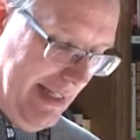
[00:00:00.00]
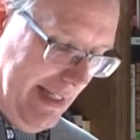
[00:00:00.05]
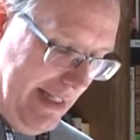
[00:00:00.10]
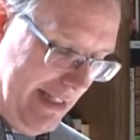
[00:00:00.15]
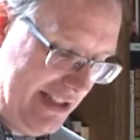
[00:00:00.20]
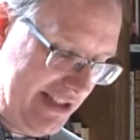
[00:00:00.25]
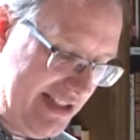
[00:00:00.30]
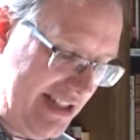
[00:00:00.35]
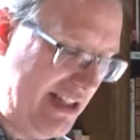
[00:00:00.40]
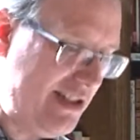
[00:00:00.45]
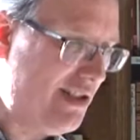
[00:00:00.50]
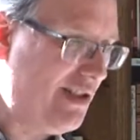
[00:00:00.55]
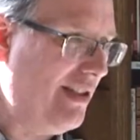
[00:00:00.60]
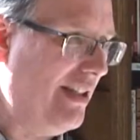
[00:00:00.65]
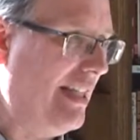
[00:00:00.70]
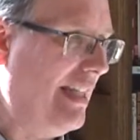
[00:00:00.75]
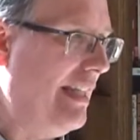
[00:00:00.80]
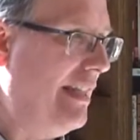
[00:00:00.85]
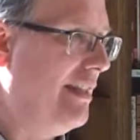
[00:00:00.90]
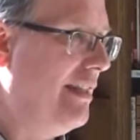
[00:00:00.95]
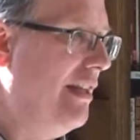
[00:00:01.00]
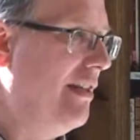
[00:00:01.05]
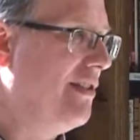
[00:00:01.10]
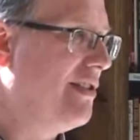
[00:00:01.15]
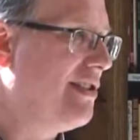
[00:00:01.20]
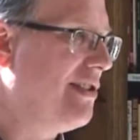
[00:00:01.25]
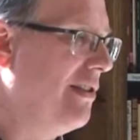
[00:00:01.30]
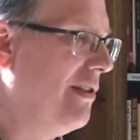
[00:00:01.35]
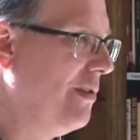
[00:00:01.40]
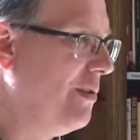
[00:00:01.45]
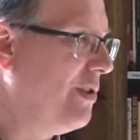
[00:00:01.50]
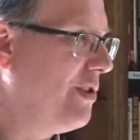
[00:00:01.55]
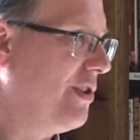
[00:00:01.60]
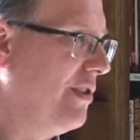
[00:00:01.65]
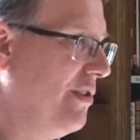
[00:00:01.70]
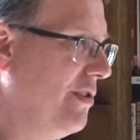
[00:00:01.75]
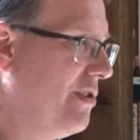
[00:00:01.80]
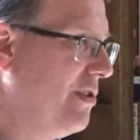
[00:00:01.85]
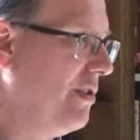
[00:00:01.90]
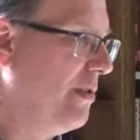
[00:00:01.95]
And essentially, their
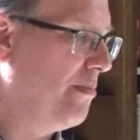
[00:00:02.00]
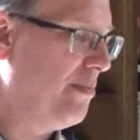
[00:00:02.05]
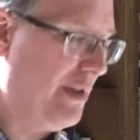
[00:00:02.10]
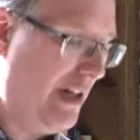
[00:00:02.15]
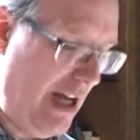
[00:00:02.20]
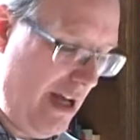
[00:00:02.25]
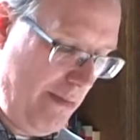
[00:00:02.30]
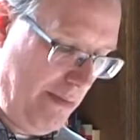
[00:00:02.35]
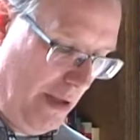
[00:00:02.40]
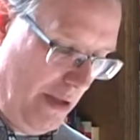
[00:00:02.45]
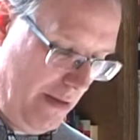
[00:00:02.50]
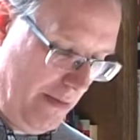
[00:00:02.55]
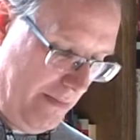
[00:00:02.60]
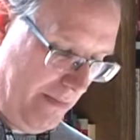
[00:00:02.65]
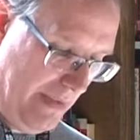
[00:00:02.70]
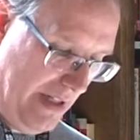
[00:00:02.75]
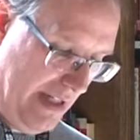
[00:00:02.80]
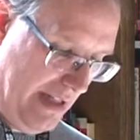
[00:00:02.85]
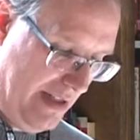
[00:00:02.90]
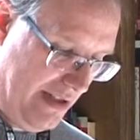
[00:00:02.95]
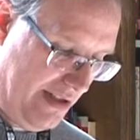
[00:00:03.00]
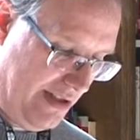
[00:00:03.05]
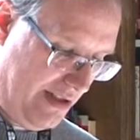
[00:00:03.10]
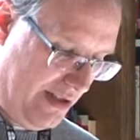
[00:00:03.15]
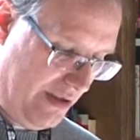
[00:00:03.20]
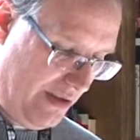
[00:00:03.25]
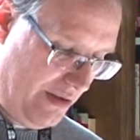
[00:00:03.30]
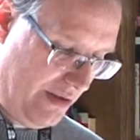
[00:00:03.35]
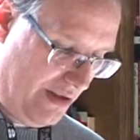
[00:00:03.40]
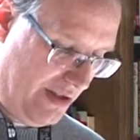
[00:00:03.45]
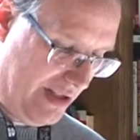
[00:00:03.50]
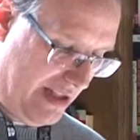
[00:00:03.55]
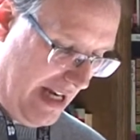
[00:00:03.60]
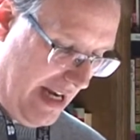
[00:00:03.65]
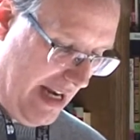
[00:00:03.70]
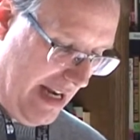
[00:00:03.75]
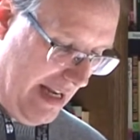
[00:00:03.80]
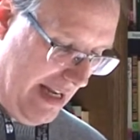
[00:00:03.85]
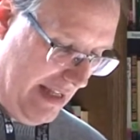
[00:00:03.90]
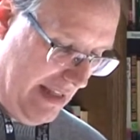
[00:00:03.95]
solution to the problem is to
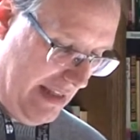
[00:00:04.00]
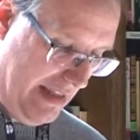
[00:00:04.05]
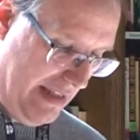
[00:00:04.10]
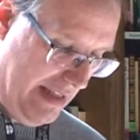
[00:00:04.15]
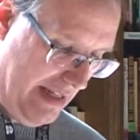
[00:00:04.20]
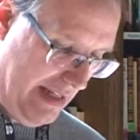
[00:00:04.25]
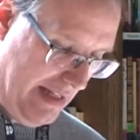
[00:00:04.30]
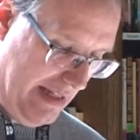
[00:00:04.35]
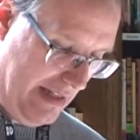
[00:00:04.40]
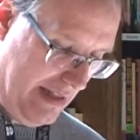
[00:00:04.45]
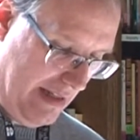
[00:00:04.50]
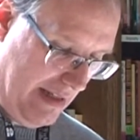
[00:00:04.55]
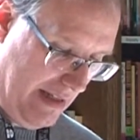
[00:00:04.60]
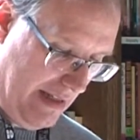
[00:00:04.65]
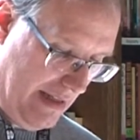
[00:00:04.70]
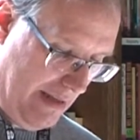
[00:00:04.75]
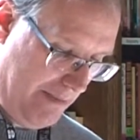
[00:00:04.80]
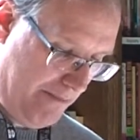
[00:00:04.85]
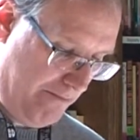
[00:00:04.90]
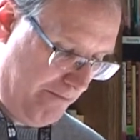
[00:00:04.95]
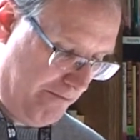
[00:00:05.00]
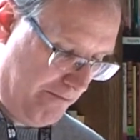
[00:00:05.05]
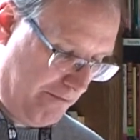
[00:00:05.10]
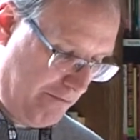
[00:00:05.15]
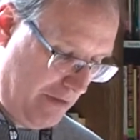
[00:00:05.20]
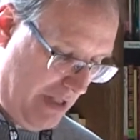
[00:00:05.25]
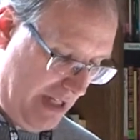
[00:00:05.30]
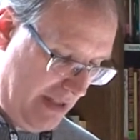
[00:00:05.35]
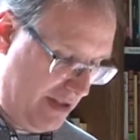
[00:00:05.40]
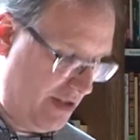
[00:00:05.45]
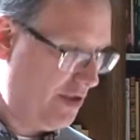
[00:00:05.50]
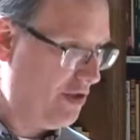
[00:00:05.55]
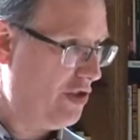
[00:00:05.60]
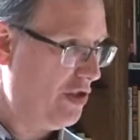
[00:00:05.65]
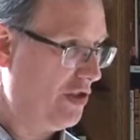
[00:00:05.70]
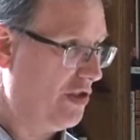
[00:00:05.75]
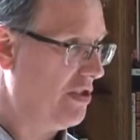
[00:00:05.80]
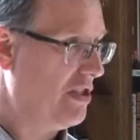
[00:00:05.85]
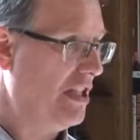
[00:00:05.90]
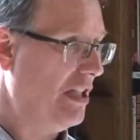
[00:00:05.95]
say that uh, that's
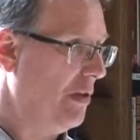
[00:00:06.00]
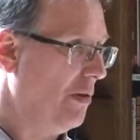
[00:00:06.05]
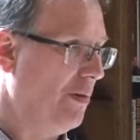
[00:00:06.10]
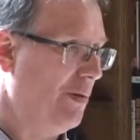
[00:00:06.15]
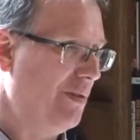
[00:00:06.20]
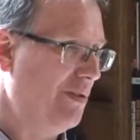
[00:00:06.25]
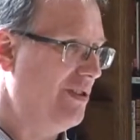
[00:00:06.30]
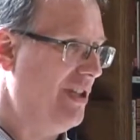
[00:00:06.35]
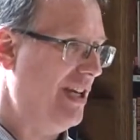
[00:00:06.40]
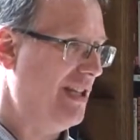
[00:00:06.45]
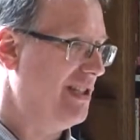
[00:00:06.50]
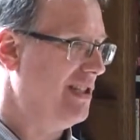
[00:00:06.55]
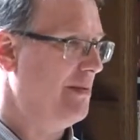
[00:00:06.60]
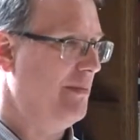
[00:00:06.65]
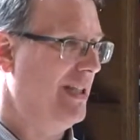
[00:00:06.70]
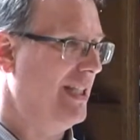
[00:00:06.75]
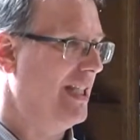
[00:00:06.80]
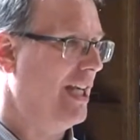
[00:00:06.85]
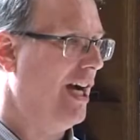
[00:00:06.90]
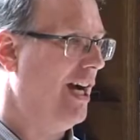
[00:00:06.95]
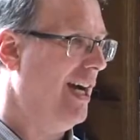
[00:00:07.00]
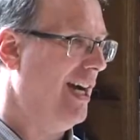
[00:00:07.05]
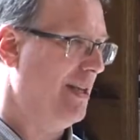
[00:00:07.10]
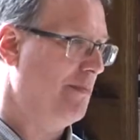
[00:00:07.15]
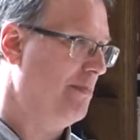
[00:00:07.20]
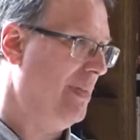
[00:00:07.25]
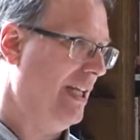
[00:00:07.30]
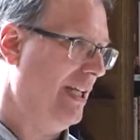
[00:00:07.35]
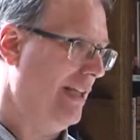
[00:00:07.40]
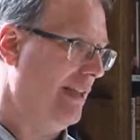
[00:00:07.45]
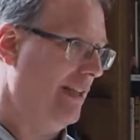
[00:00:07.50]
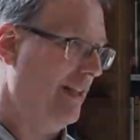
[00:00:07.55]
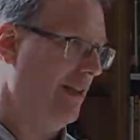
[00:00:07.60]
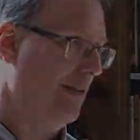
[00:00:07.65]
just the Old Testament God being the